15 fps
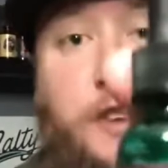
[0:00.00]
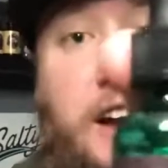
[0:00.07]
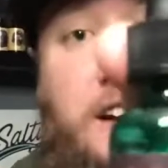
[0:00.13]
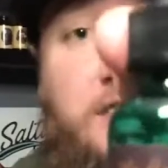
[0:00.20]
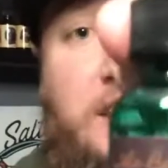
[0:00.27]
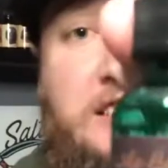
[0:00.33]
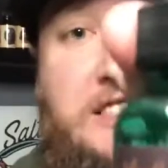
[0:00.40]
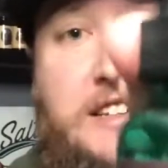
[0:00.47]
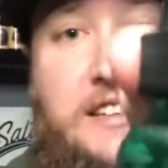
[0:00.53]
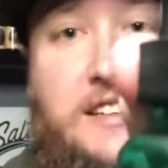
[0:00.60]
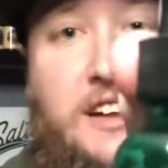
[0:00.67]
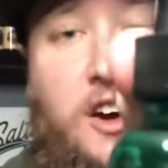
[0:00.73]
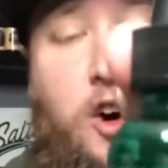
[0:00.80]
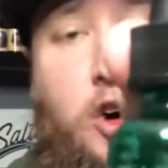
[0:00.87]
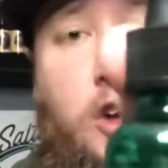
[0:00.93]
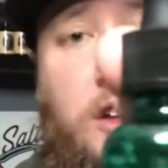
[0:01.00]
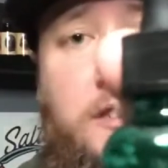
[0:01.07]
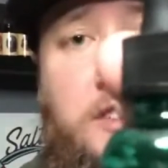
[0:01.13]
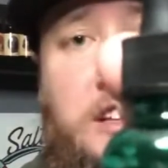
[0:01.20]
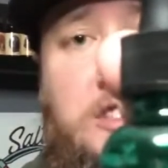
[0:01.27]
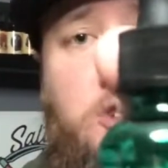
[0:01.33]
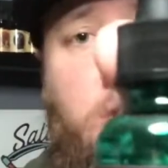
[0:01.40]
of that scent, all of
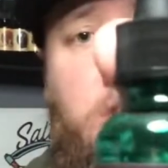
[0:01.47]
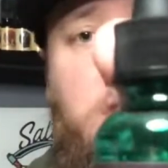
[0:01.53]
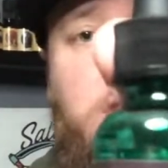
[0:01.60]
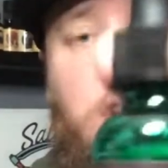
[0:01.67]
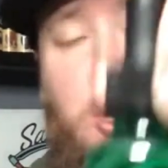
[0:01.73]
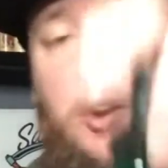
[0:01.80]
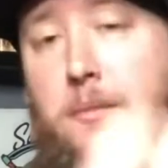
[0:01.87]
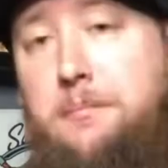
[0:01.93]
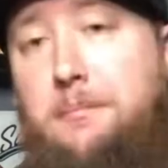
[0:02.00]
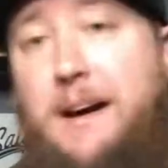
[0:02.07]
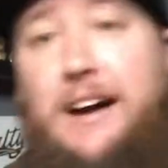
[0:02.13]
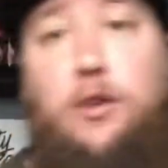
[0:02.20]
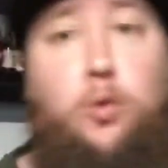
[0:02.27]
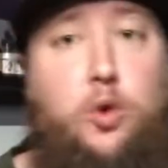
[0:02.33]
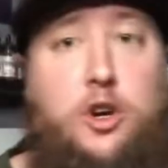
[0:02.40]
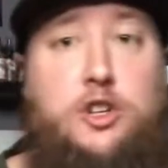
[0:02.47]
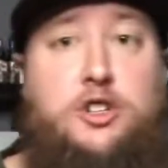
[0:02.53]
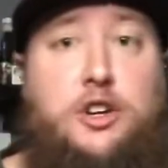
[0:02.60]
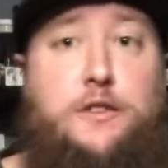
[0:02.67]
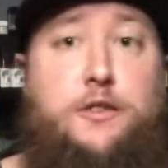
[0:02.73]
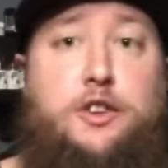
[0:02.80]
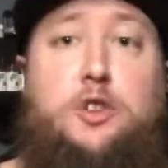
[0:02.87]
these oils might work
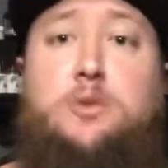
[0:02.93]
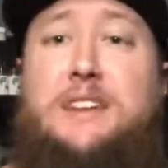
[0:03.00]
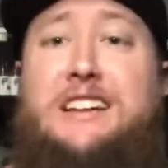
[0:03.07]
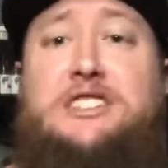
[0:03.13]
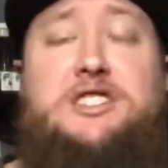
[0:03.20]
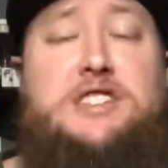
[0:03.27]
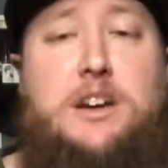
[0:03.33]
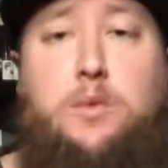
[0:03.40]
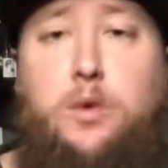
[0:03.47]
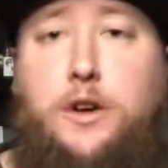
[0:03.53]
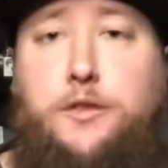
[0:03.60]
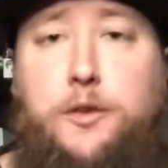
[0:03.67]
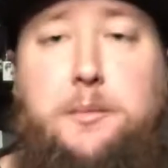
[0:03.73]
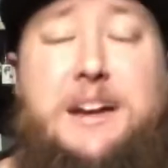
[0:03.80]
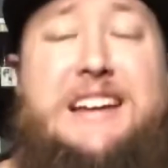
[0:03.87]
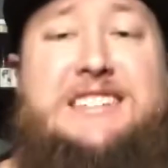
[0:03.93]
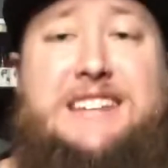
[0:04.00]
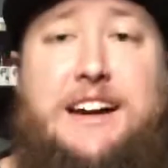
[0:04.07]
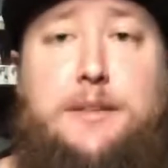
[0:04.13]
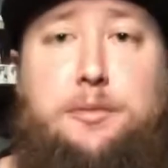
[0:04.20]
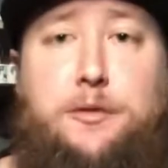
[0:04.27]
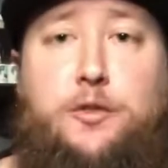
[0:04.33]
good for you. They just didn't work for me because
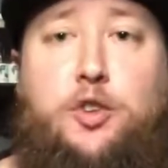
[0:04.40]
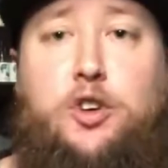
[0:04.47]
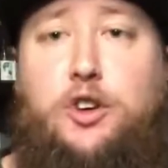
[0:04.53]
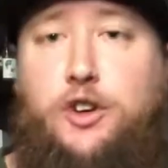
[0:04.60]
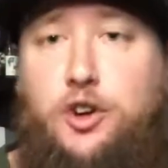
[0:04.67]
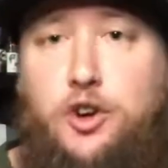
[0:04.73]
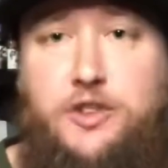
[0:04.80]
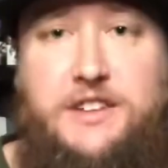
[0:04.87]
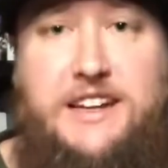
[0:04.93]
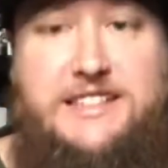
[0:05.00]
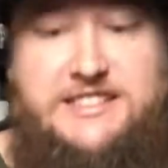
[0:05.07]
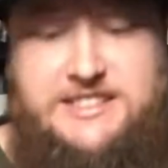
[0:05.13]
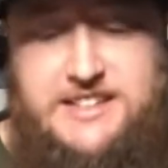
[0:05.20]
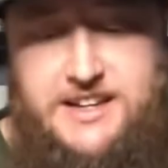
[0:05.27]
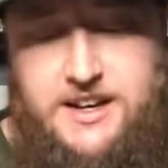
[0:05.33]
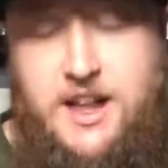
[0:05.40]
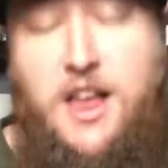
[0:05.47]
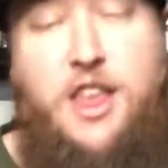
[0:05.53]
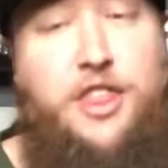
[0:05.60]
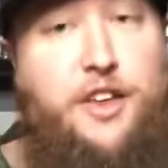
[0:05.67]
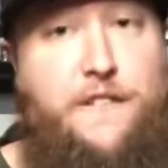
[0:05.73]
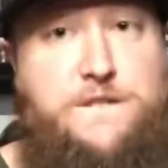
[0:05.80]
I prefer an all-day scent.
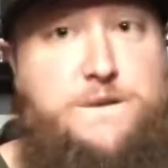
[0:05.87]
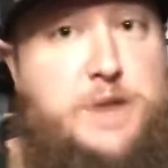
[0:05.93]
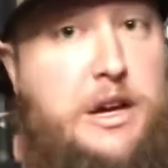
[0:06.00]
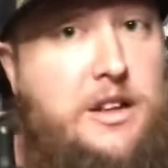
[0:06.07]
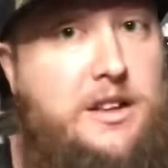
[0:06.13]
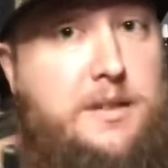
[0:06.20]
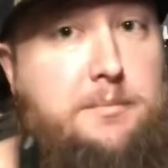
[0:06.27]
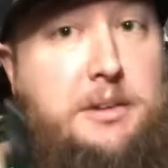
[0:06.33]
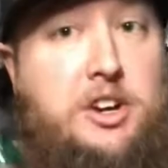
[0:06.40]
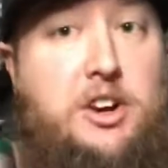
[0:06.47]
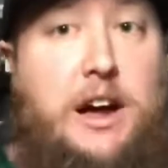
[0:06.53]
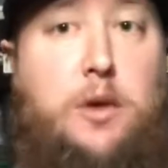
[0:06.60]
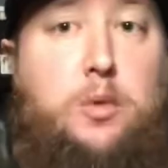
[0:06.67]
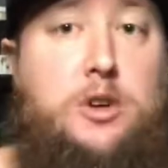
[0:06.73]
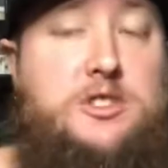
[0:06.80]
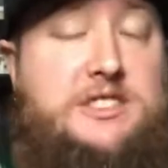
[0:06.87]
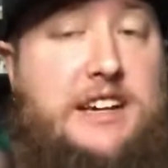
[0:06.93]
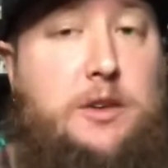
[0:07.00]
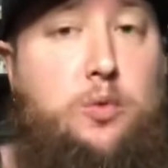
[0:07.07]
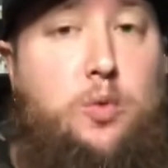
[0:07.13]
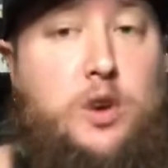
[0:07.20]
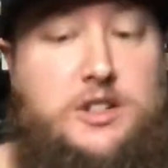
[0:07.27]
The Feeling Beard, I will
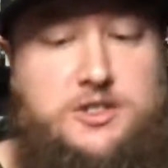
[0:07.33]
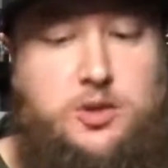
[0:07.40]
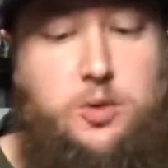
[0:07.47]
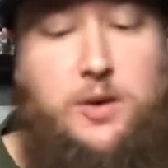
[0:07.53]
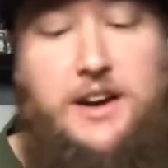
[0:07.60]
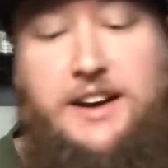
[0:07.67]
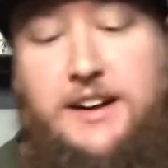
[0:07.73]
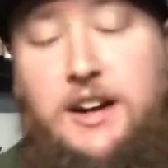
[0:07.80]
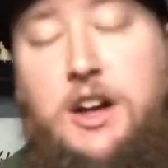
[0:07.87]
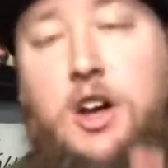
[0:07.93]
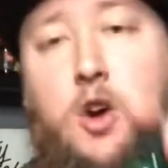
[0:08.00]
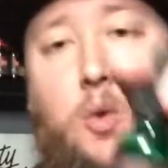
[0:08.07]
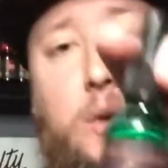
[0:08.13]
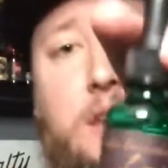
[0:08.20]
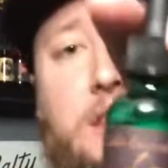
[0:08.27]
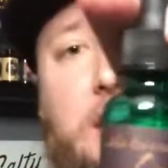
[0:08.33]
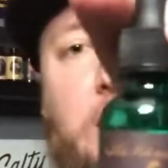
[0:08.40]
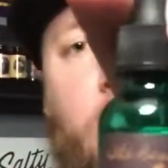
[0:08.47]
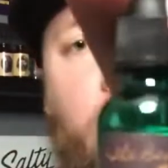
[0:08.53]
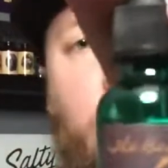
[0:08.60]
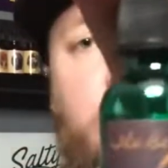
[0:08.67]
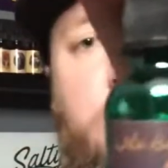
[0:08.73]
say, was great with the
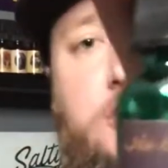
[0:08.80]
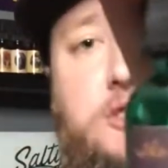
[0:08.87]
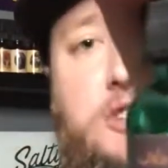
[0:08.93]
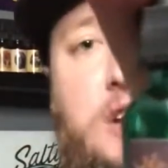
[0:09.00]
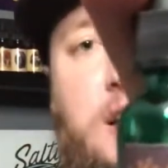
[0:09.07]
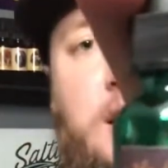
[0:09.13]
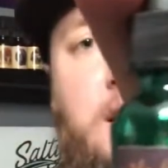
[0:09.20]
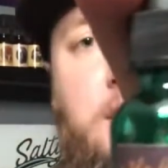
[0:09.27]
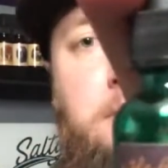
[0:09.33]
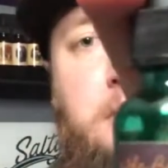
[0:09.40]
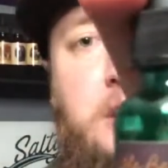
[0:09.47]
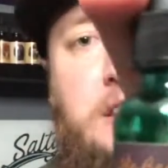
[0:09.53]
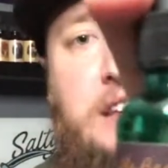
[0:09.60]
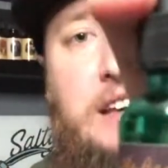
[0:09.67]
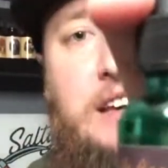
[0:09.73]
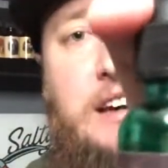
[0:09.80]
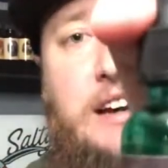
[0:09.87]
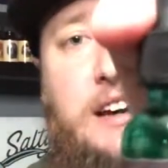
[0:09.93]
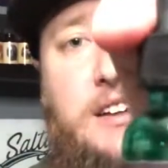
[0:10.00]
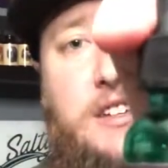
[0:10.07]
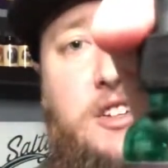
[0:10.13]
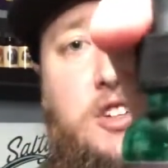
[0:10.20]
oils, but
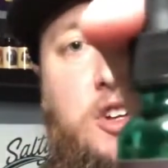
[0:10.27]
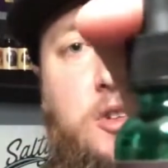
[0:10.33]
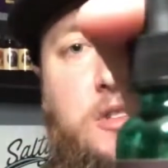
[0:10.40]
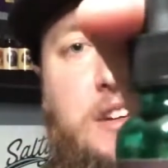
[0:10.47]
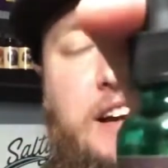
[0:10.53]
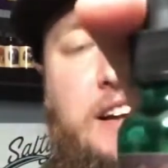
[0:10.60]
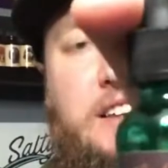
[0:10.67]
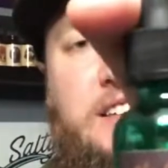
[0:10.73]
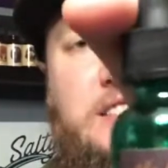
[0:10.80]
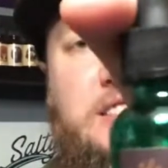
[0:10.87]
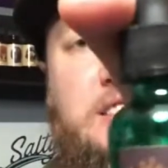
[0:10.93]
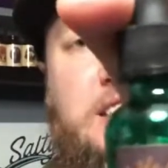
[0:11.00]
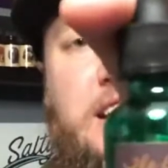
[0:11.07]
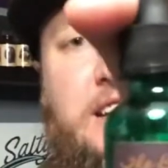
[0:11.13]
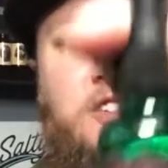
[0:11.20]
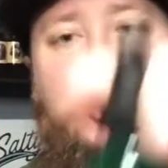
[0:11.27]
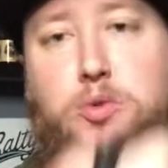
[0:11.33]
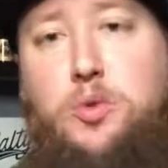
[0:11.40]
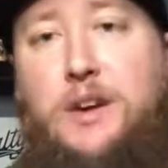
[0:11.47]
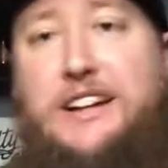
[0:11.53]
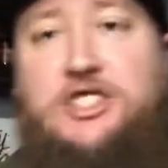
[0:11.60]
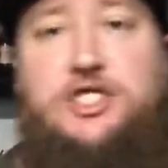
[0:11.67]
the, you know, kind of the scent
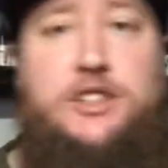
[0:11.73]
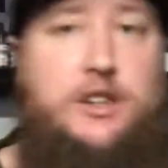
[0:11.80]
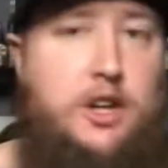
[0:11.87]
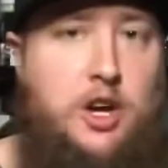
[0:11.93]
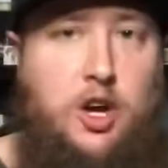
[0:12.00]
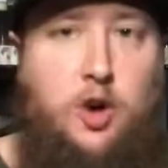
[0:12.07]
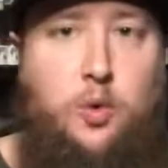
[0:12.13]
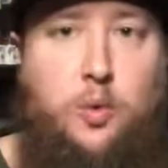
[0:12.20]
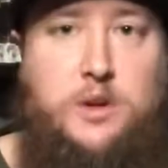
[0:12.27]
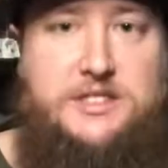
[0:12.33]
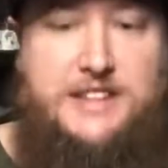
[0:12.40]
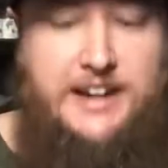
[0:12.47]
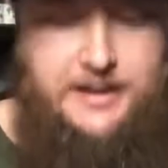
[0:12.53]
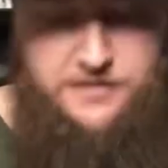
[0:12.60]
duration was kind of a